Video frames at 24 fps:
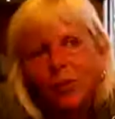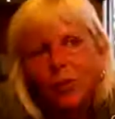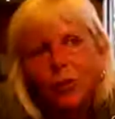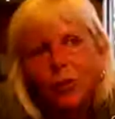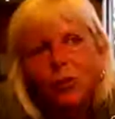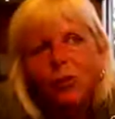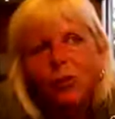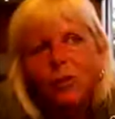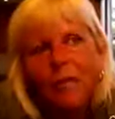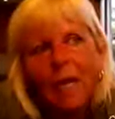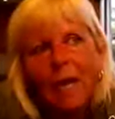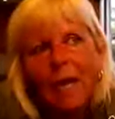
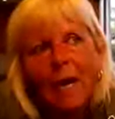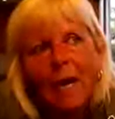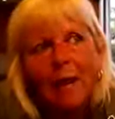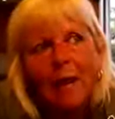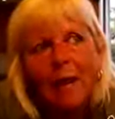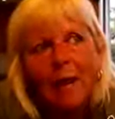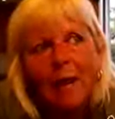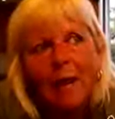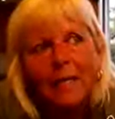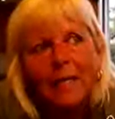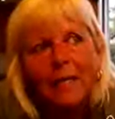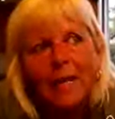Tons.
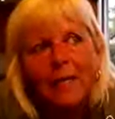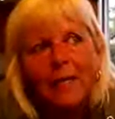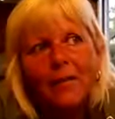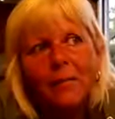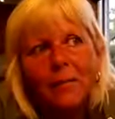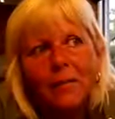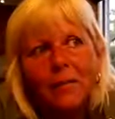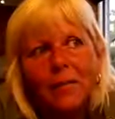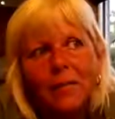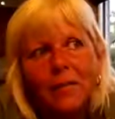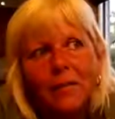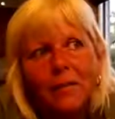I mean,
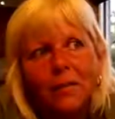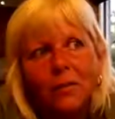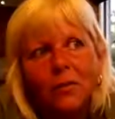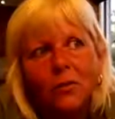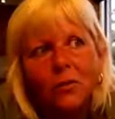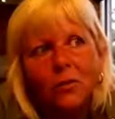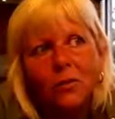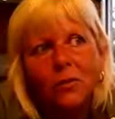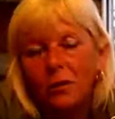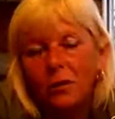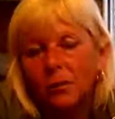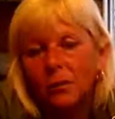everybody that
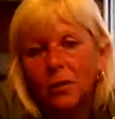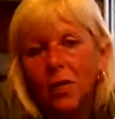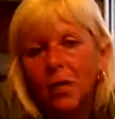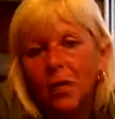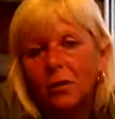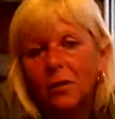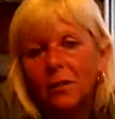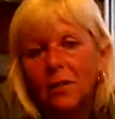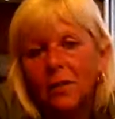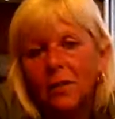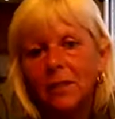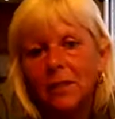took
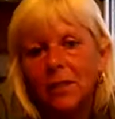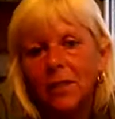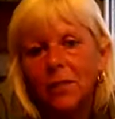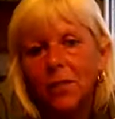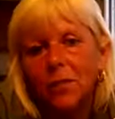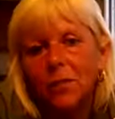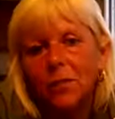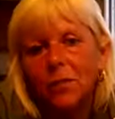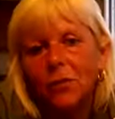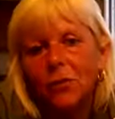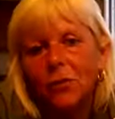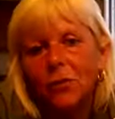part in the
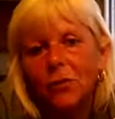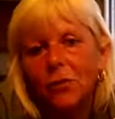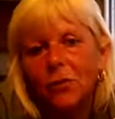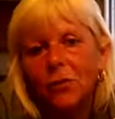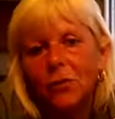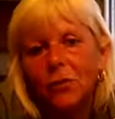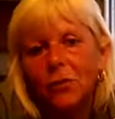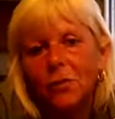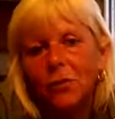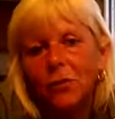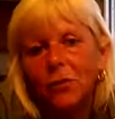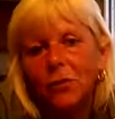show, of
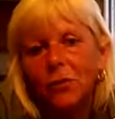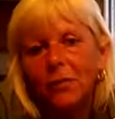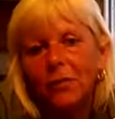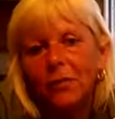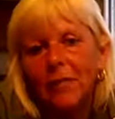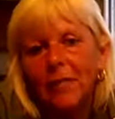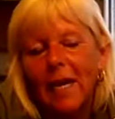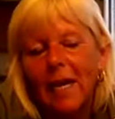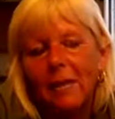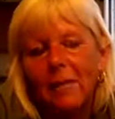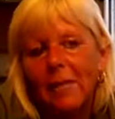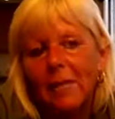course. But
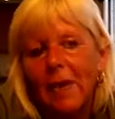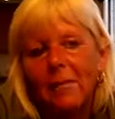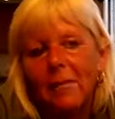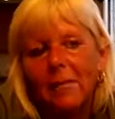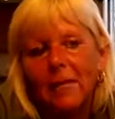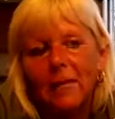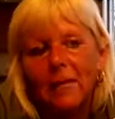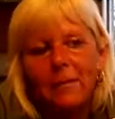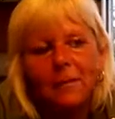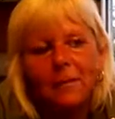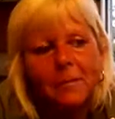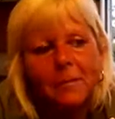I
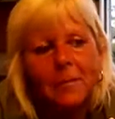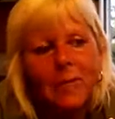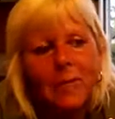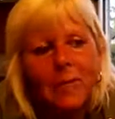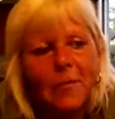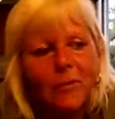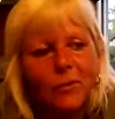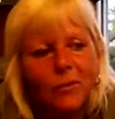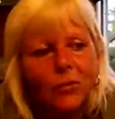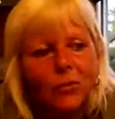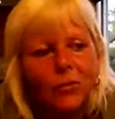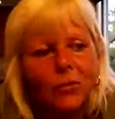mean,
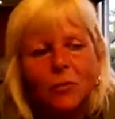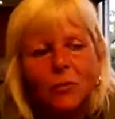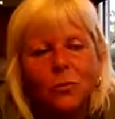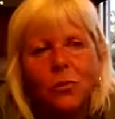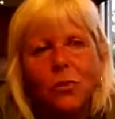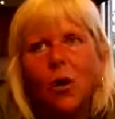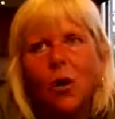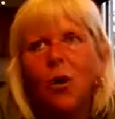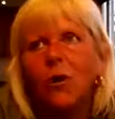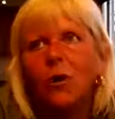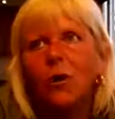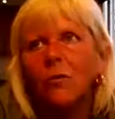my daughter
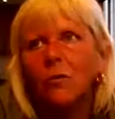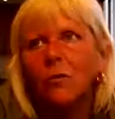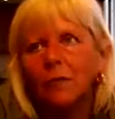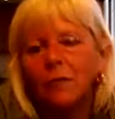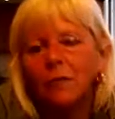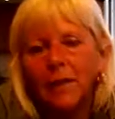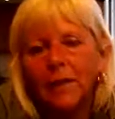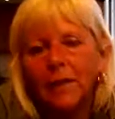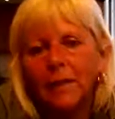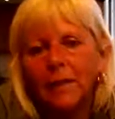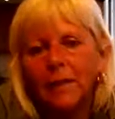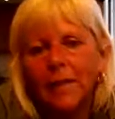was
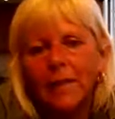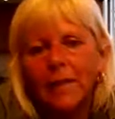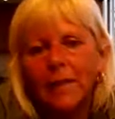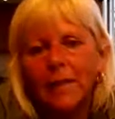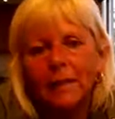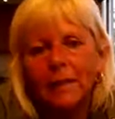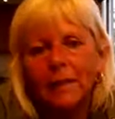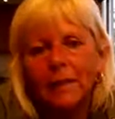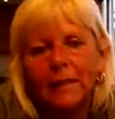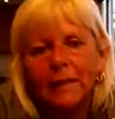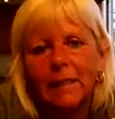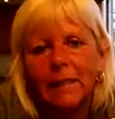horrified that
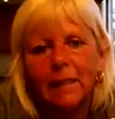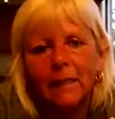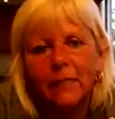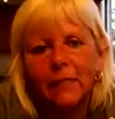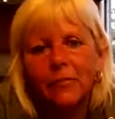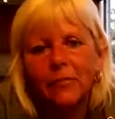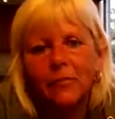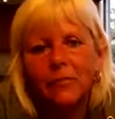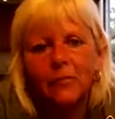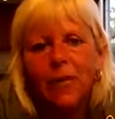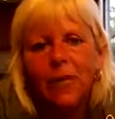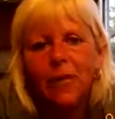I didn't
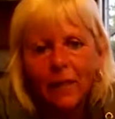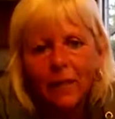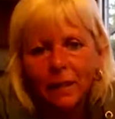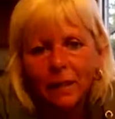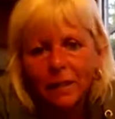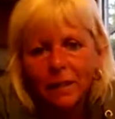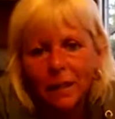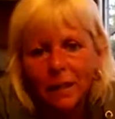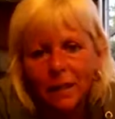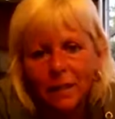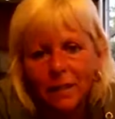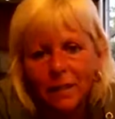even
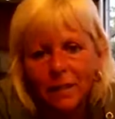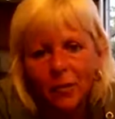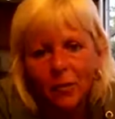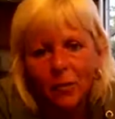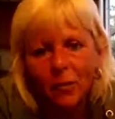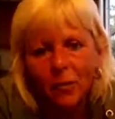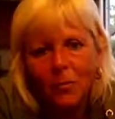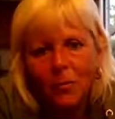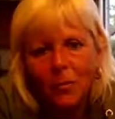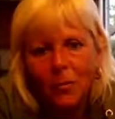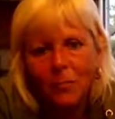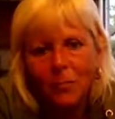recognise so
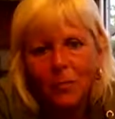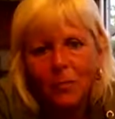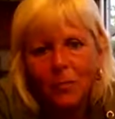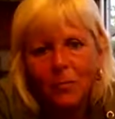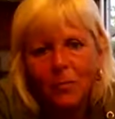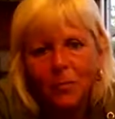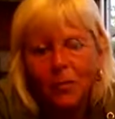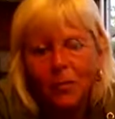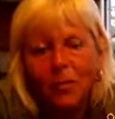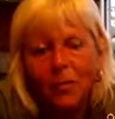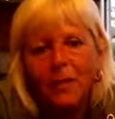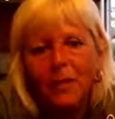many
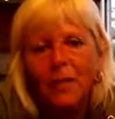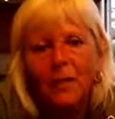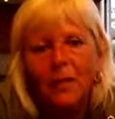people,